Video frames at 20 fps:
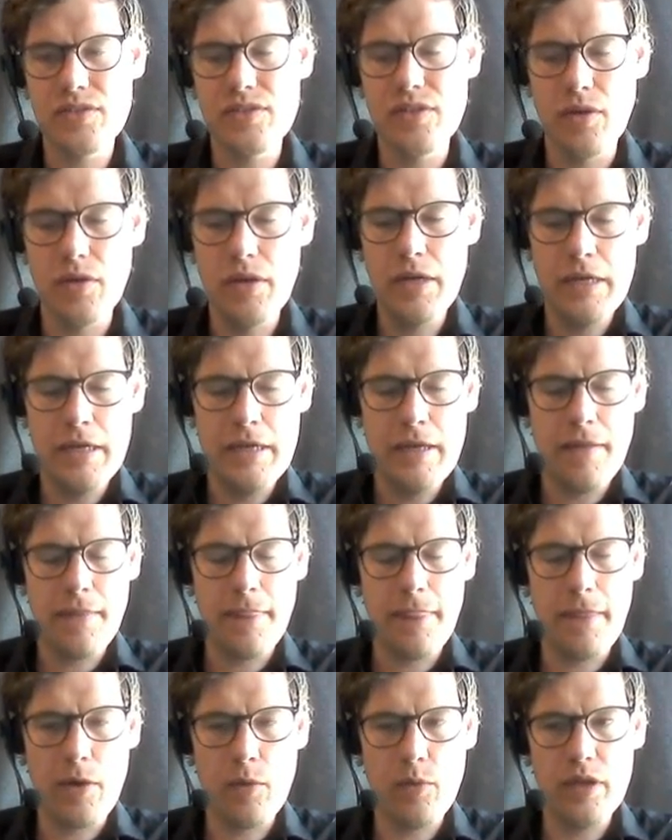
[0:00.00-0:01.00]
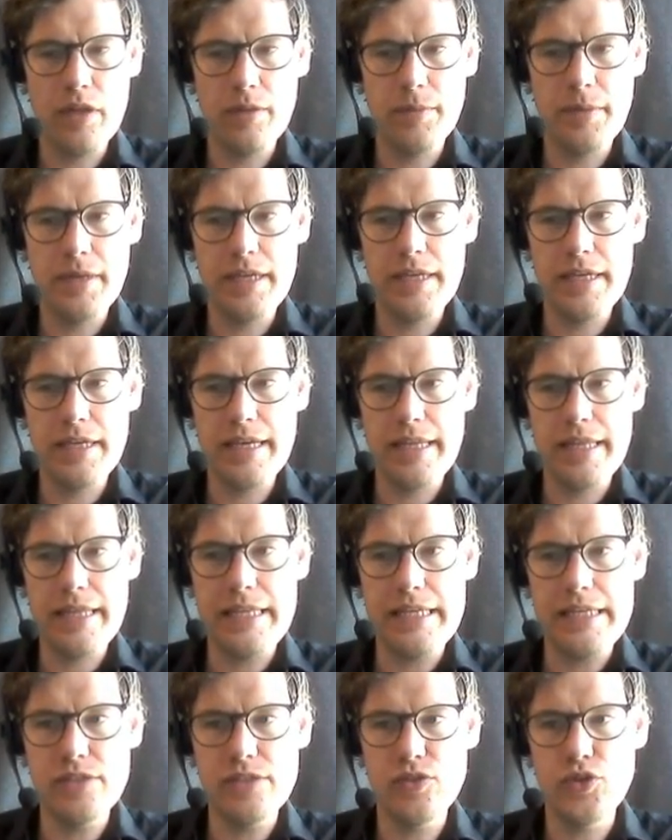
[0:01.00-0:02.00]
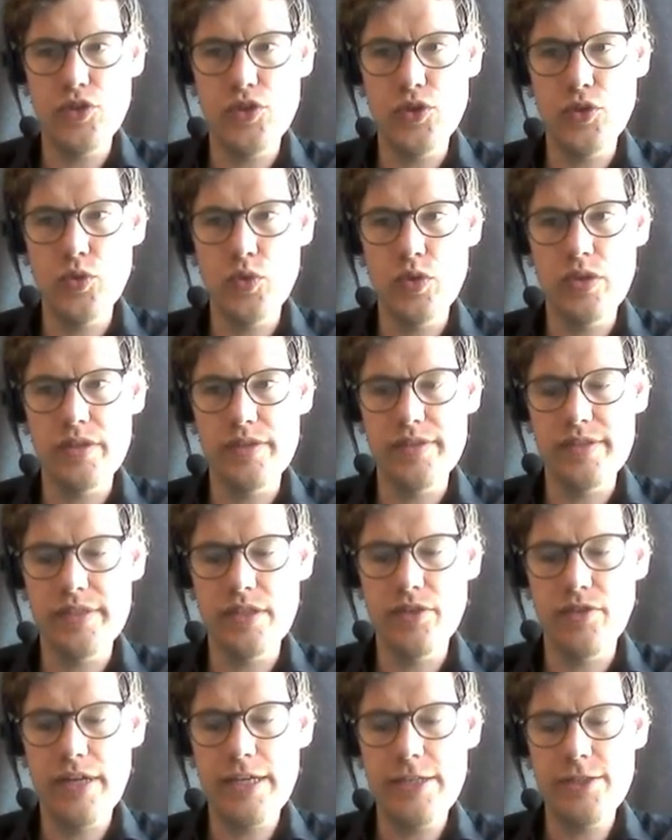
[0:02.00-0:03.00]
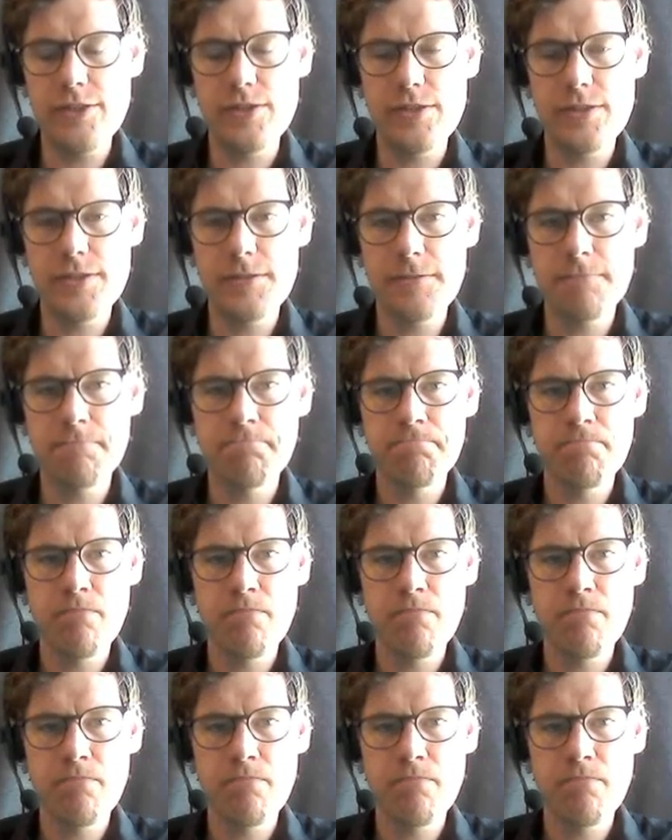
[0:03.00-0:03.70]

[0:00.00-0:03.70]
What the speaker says: So there will be these due considerations.